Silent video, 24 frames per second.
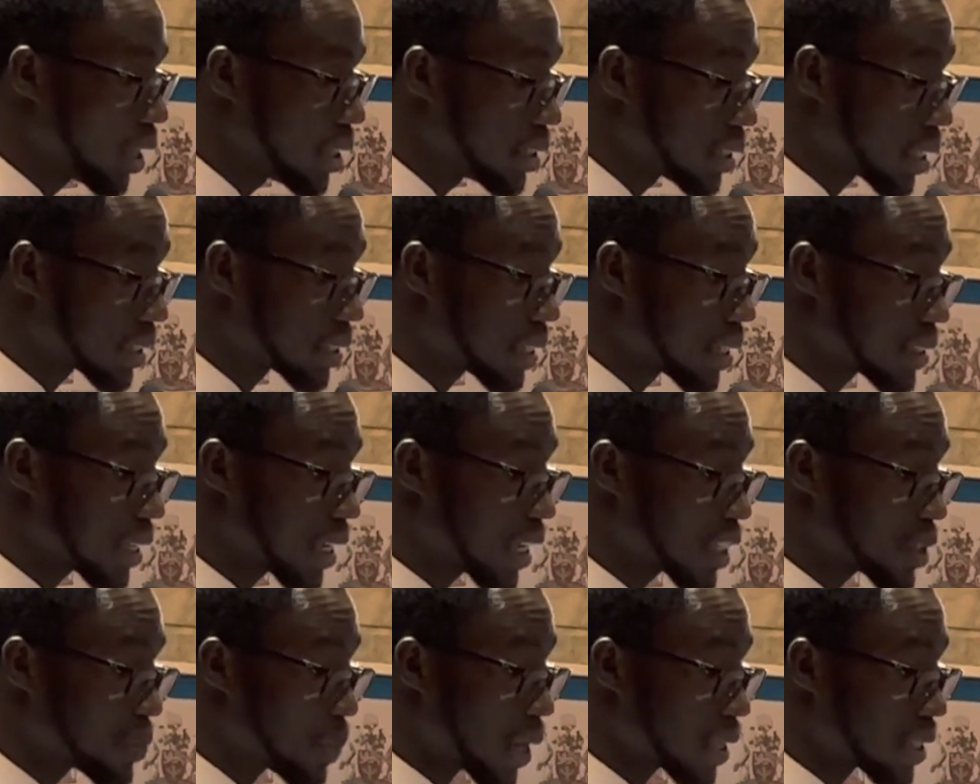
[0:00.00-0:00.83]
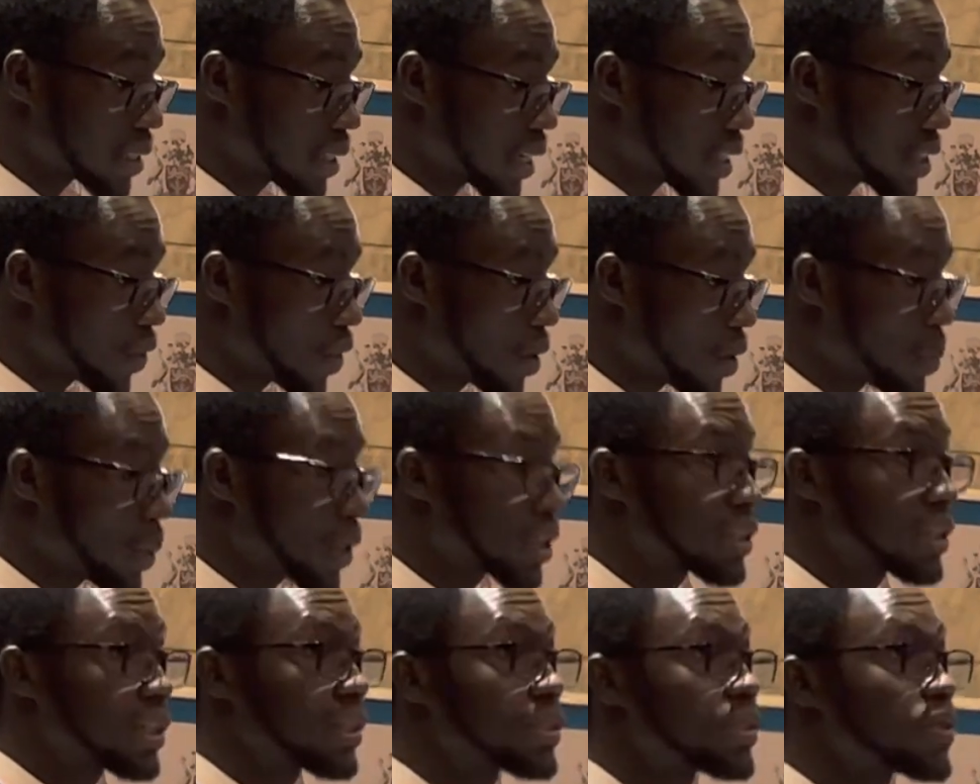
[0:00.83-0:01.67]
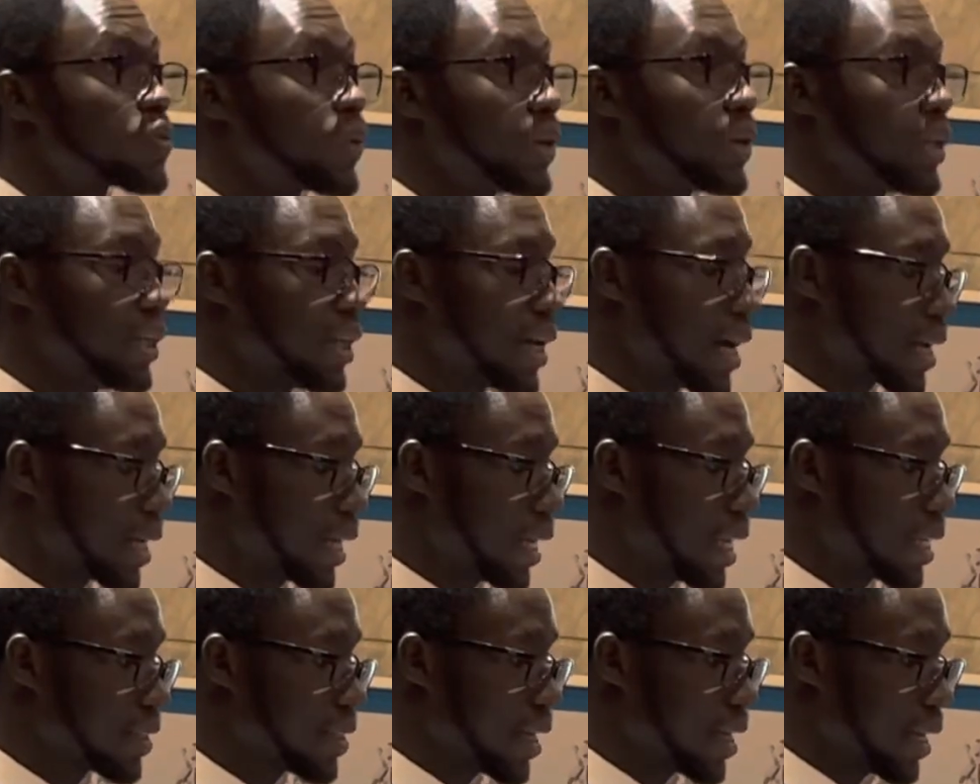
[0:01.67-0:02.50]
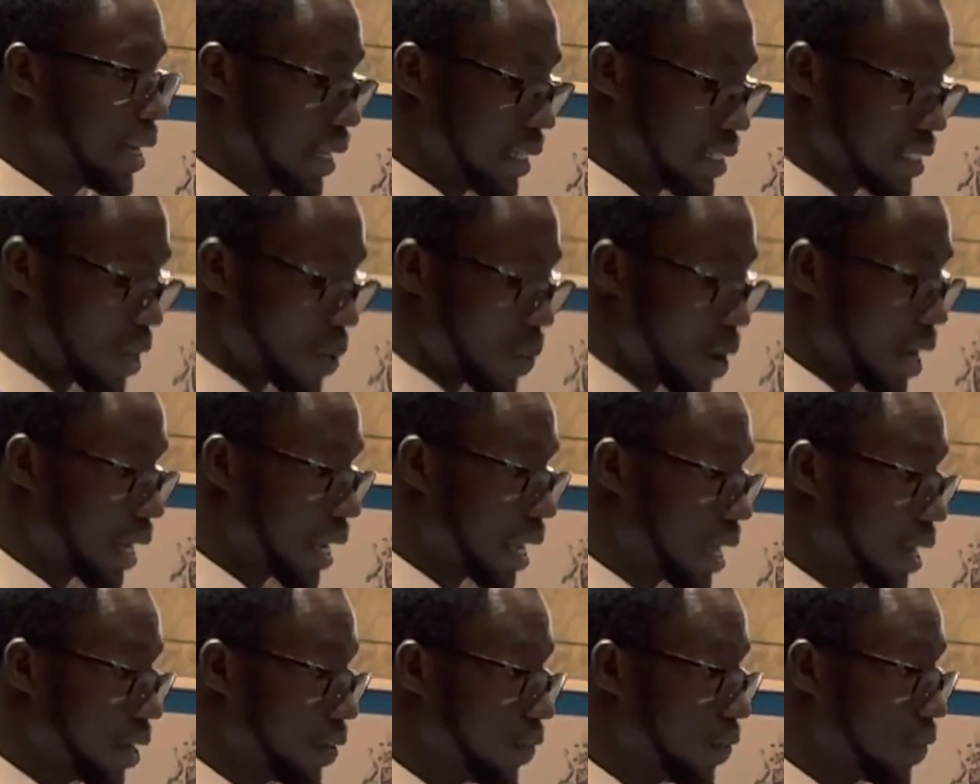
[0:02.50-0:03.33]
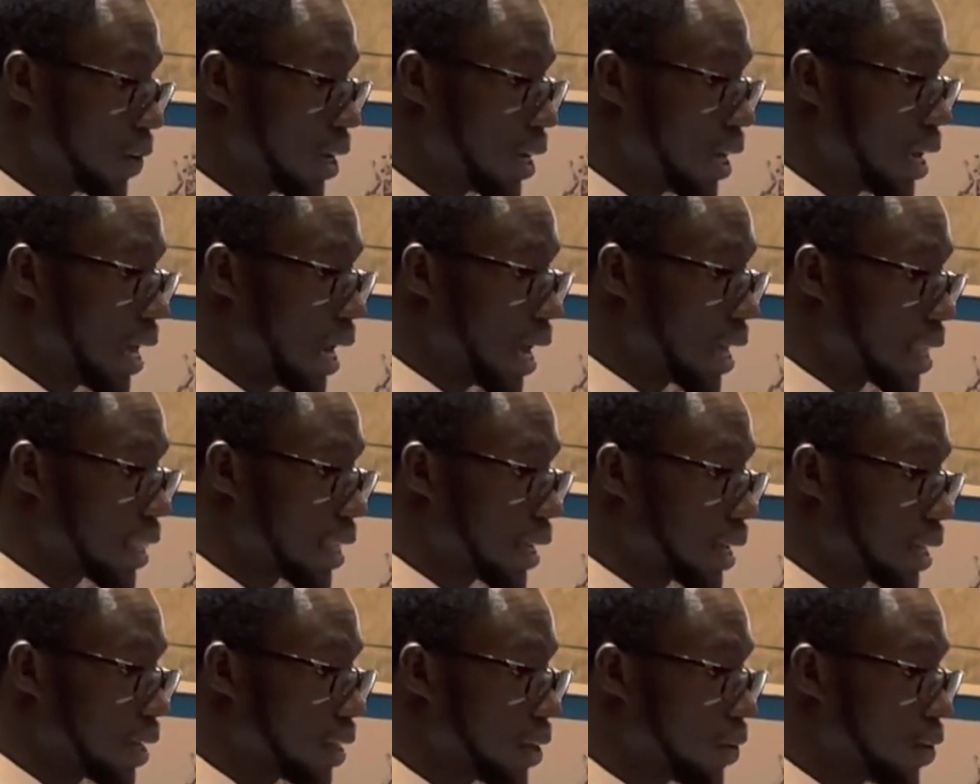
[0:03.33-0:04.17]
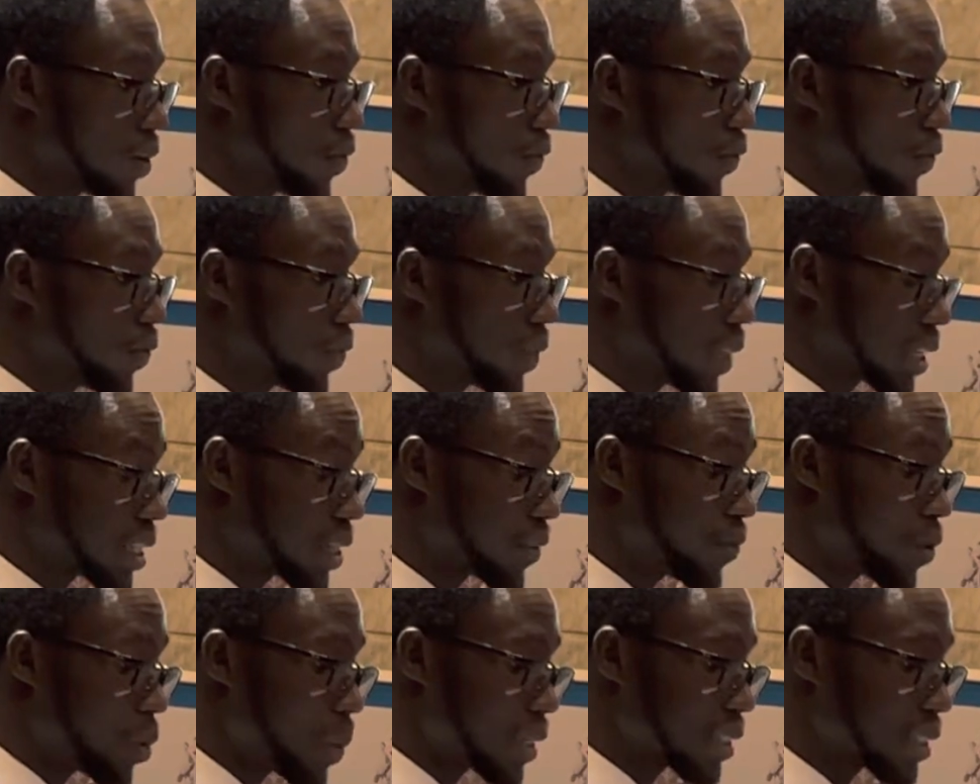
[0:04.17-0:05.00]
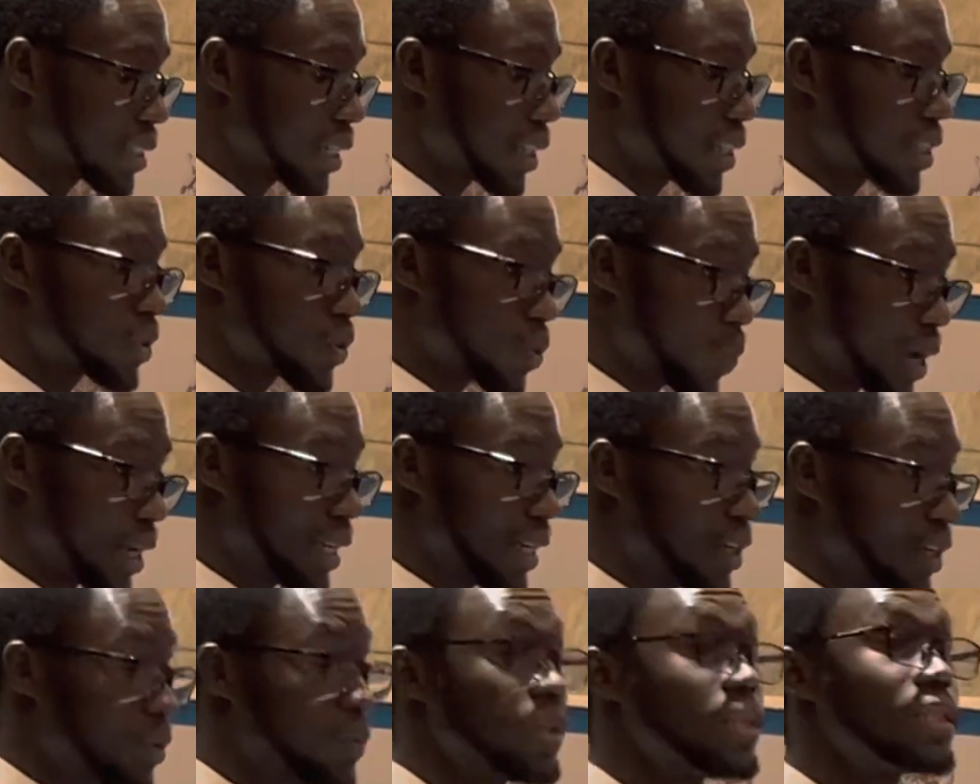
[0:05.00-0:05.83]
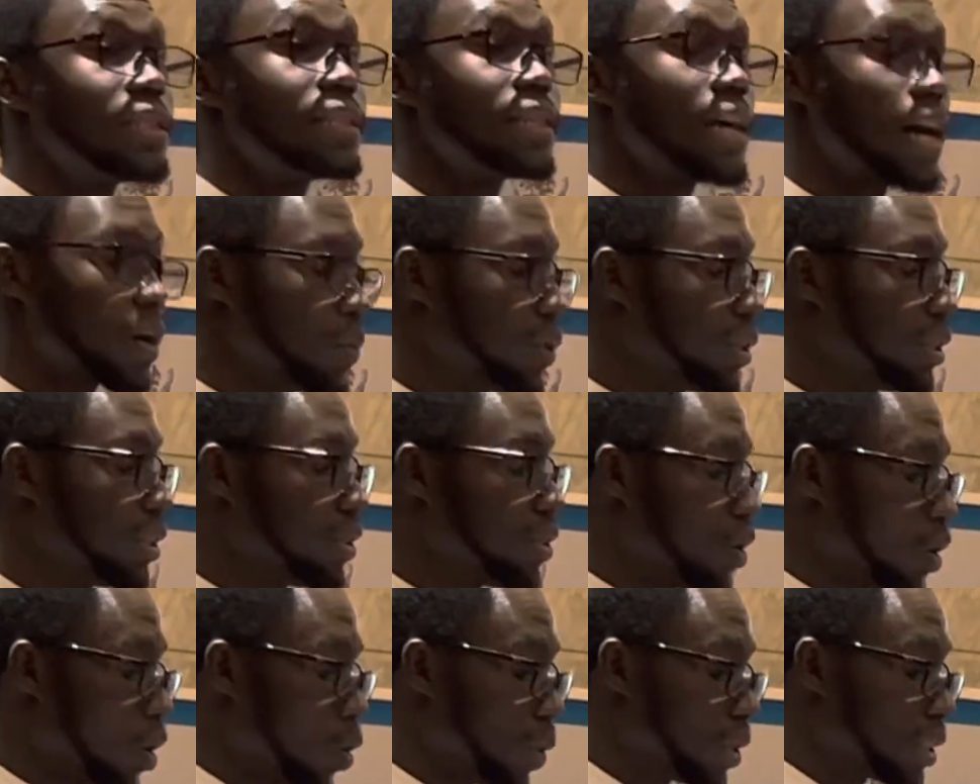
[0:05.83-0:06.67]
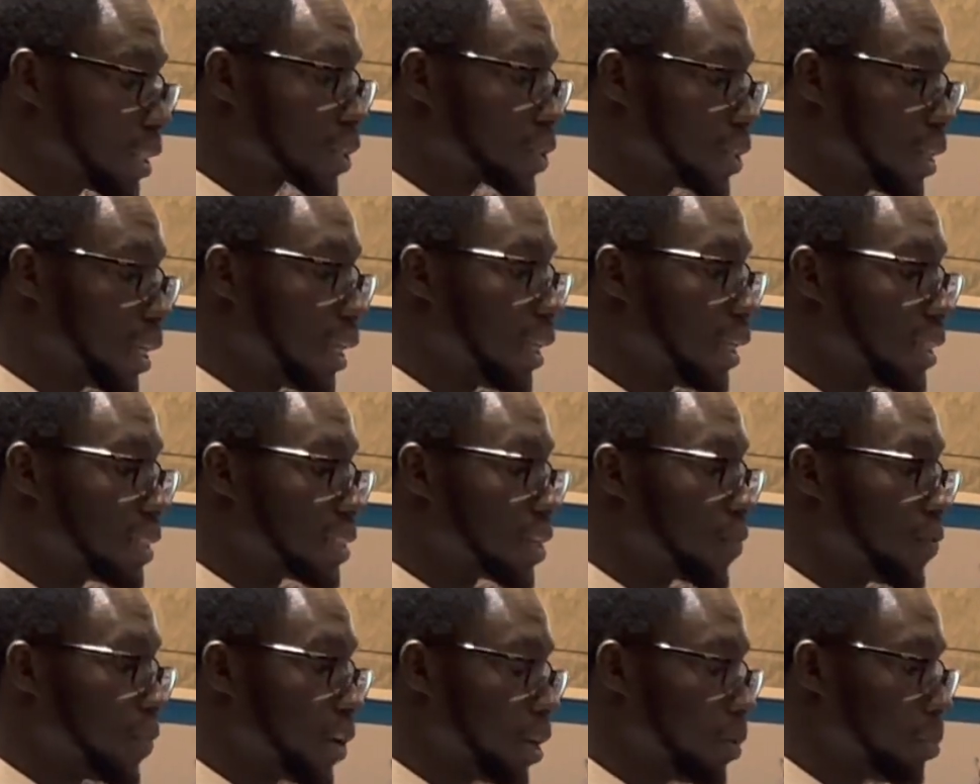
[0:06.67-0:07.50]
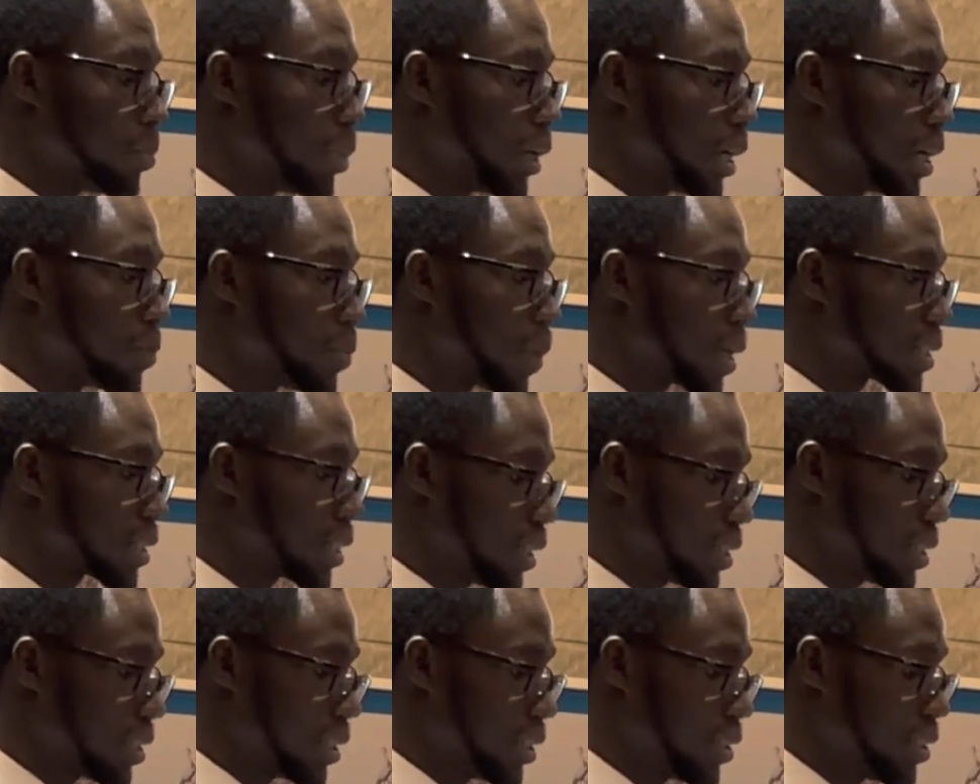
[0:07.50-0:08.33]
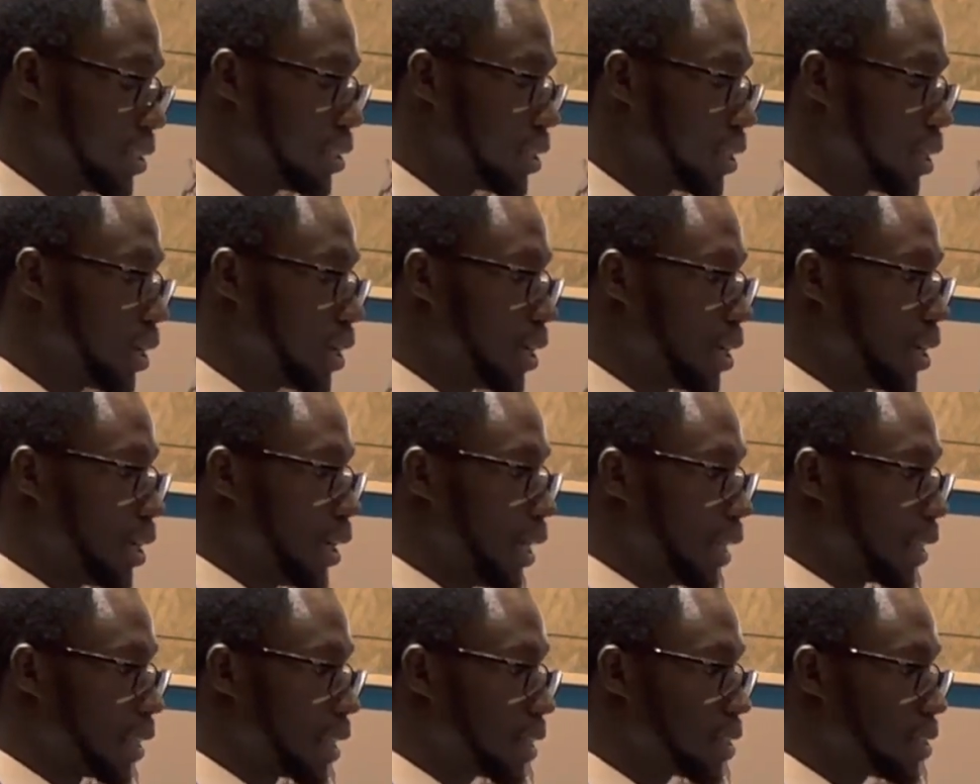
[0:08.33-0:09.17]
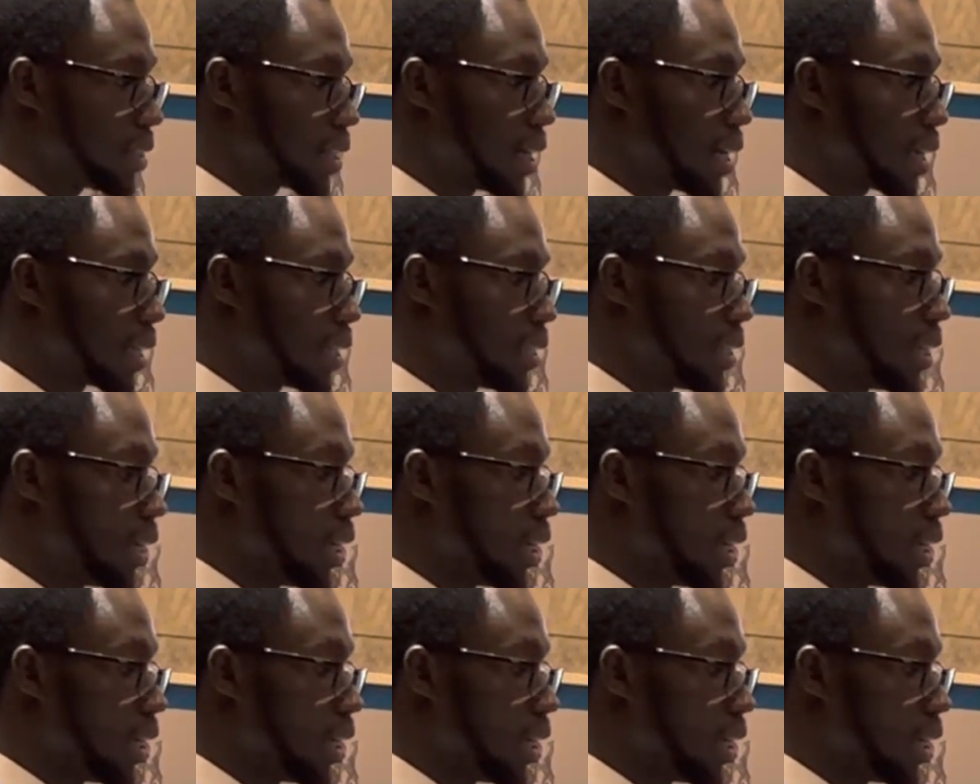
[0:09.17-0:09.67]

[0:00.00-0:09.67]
66% of the patients we analyzed the data were alive, and then 34% were dead, which actually is a very big percentage in that regard.